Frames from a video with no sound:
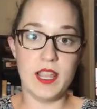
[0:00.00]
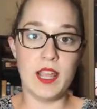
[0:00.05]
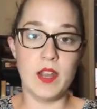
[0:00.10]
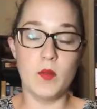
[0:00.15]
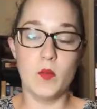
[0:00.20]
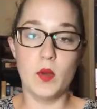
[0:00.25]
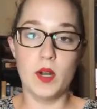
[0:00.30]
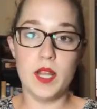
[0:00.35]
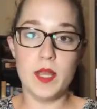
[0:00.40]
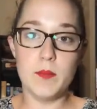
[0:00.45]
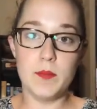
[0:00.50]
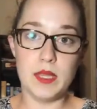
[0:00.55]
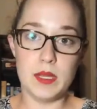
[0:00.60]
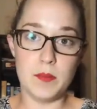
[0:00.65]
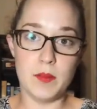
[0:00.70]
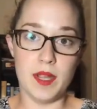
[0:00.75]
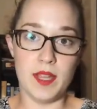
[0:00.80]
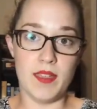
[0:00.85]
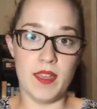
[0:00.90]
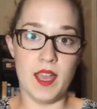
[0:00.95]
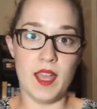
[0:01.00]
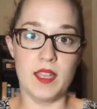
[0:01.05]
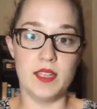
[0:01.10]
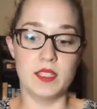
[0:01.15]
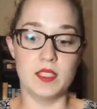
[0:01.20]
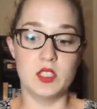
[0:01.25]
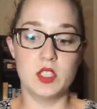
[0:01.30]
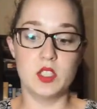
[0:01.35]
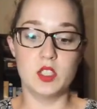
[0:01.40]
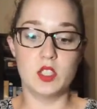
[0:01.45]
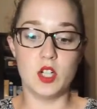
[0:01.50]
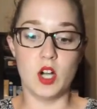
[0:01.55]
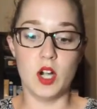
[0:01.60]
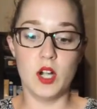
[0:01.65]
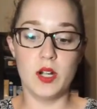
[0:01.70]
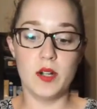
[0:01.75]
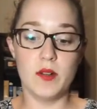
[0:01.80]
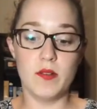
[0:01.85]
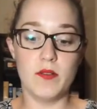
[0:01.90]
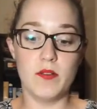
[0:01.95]
And what I mean by that is
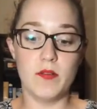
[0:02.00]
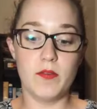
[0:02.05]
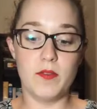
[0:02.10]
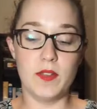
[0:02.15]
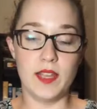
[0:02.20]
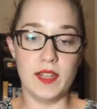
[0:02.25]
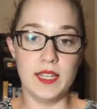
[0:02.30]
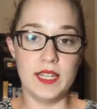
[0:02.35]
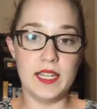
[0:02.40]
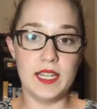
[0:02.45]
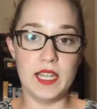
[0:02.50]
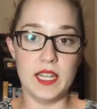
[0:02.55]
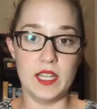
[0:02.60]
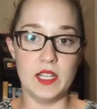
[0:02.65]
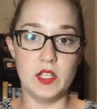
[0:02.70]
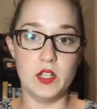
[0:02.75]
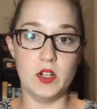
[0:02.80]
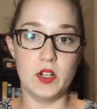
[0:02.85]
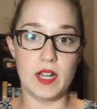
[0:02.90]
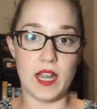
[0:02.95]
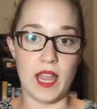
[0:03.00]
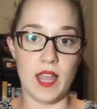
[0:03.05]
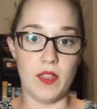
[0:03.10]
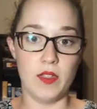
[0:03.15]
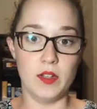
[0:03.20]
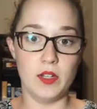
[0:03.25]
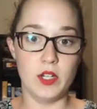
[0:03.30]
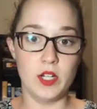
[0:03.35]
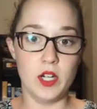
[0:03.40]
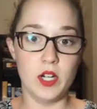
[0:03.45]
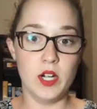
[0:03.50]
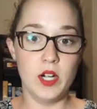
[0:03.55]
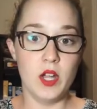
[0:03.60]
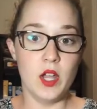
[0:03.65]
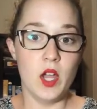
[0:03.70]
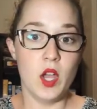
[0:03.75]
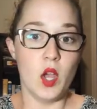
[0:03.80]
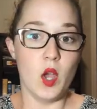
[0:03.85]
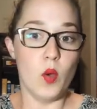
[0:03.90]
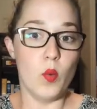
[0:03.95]
start filling in your calendar
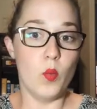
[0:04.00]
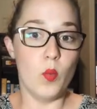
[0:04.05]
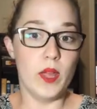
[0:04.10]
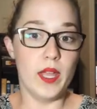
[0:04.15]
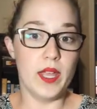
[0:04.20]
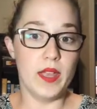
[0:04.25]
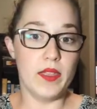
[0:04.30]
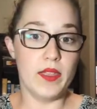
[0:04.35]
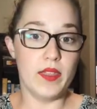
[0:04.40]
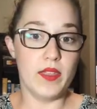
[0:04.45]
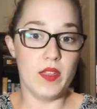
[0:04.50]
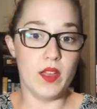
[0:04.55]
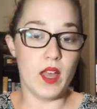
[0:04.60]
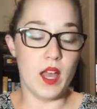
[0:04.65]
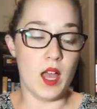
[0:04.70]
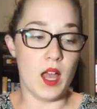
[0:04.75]
with